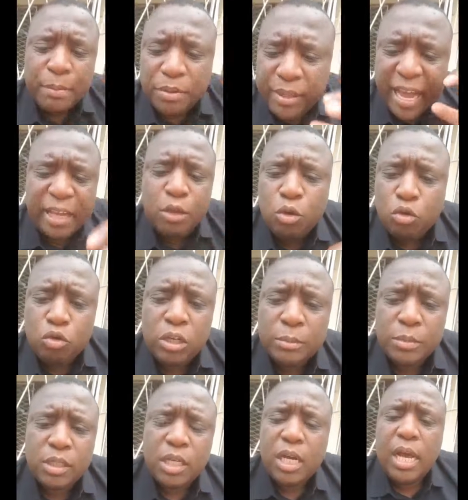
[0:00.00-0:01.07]
Thank you,
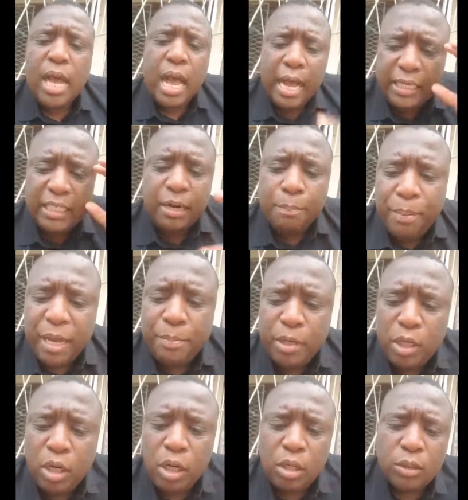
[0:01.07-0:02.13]
Crims. I just had a
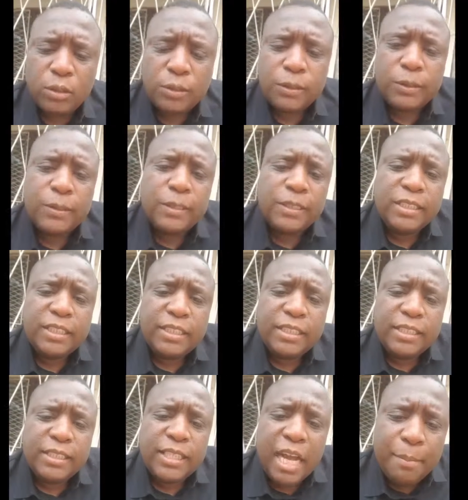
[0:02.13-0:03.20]
baby girl.
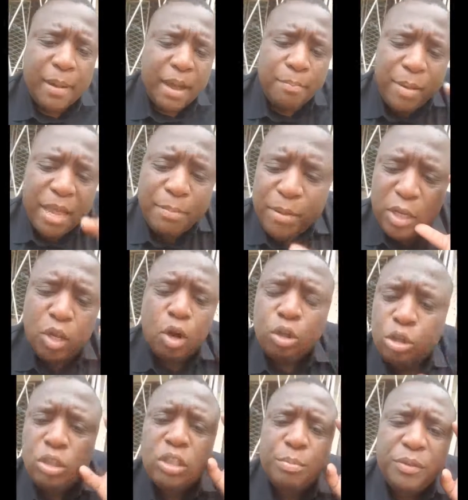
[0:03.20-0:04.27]
And my baby girl
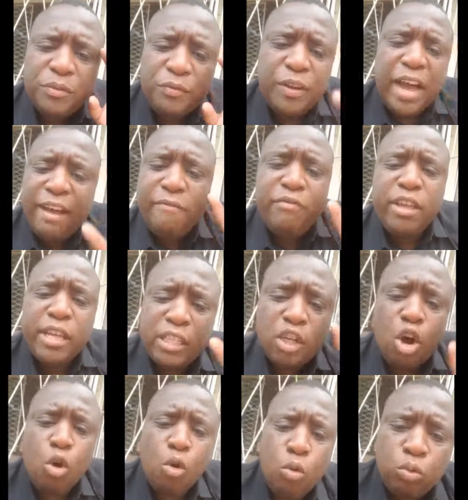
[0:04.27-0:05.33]
is going to be 5
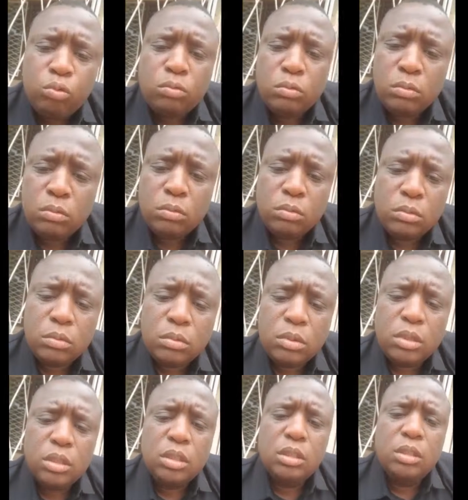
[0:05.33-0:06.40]
years old
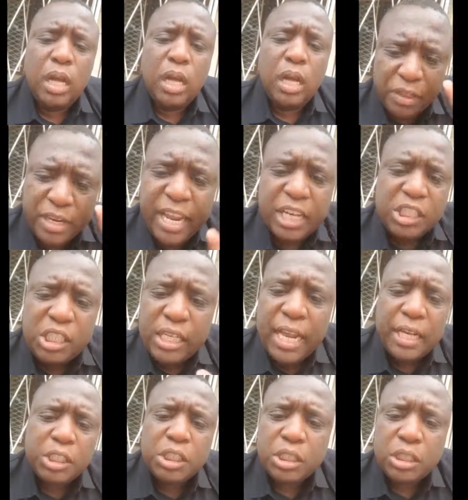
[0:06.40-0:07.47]
at the next
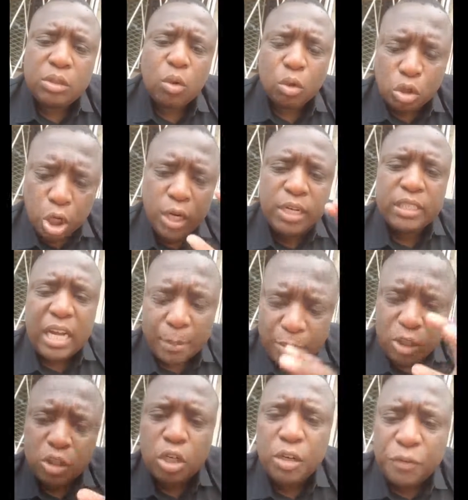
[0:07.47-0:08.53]
election. Or
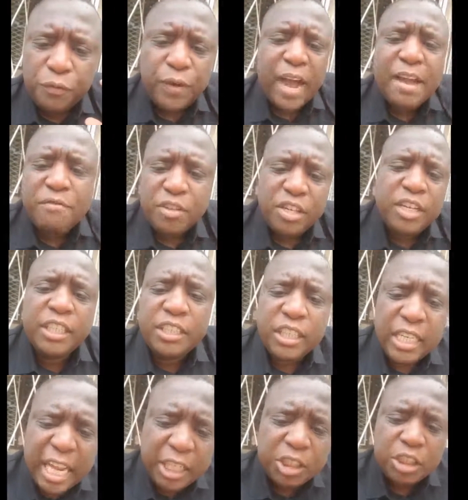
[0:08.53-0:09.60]
coming to turn 5 in the
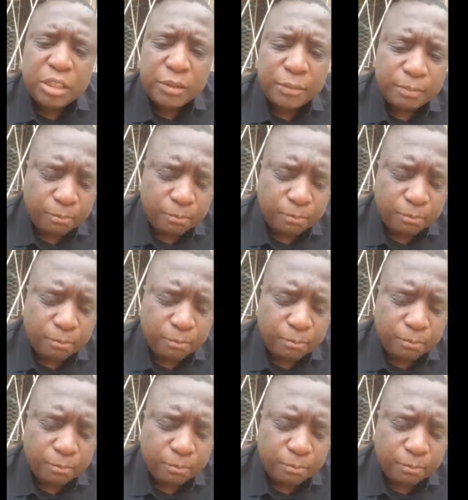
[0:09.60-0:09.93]
next election.